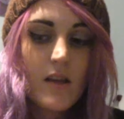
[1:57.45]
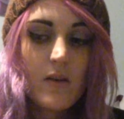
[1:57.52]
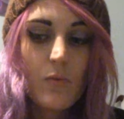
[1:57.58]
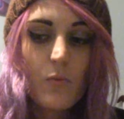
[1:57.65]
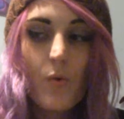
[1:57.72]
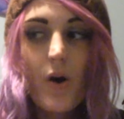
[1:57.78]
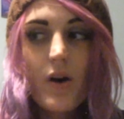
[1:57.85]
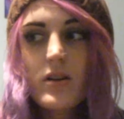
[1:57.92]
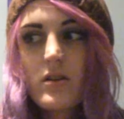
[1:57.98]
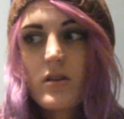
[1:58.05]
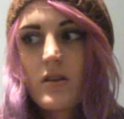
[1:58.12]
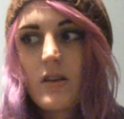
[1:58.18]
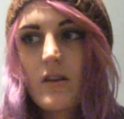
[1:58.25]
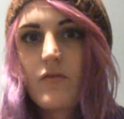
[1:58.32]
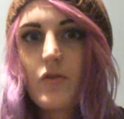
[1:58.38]

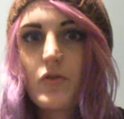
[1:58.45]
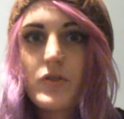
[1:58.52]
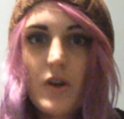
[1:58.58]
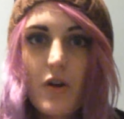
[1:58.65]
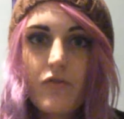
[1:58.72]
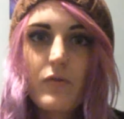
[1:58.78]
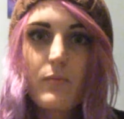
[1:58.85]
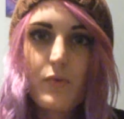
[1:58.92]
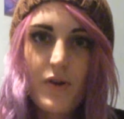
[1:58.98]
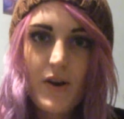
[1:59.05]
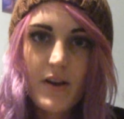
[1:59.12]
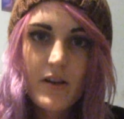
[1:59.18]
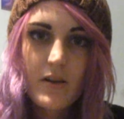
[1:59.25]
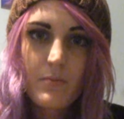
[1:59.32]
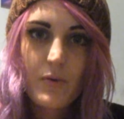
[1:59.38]
one, give yourself a
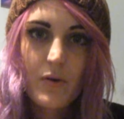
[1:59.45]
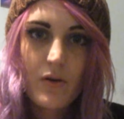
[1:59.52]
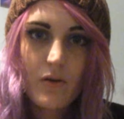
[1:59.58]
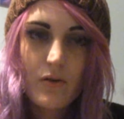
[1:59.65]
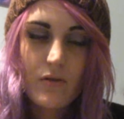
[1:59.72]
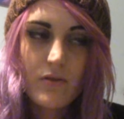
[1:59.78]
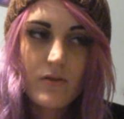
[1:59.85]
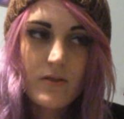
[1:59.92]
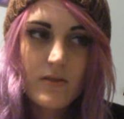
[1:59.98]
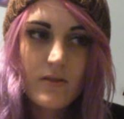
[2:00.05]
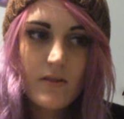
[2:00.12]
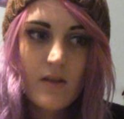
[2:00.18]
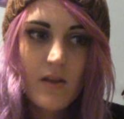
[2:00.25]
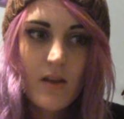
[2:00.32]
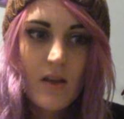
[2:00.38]
break, because
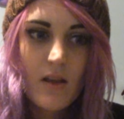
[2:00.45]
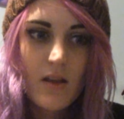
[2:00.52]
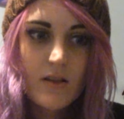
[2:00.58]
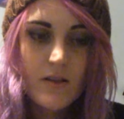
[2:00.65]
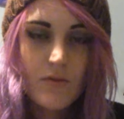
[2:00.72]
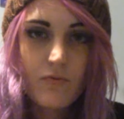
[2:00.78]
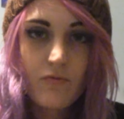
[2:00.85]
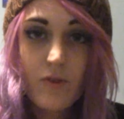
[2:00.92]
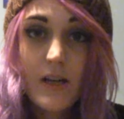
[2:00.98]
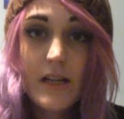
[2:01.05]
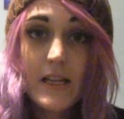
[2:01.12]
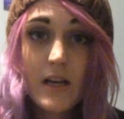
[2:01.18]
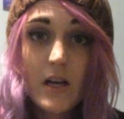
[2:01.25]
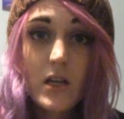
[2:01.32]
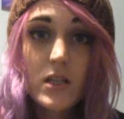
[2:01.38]
it's a
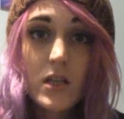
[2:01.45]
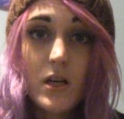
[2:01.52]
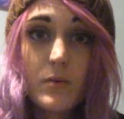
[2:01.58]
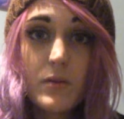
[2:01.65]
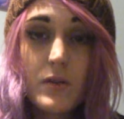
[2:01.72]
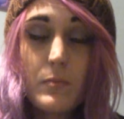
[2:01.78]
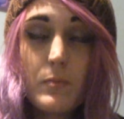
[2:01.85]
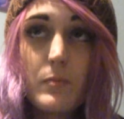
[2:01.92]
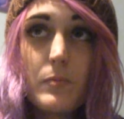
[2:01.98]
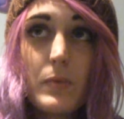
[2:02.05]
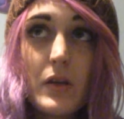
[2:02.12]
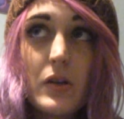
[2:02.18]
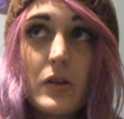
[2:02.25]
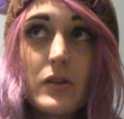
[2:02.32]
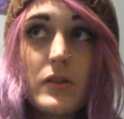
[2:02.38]
really hard time
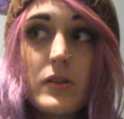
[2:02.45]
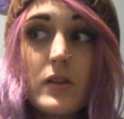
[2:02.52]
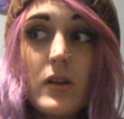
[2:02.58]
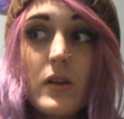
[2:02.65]
because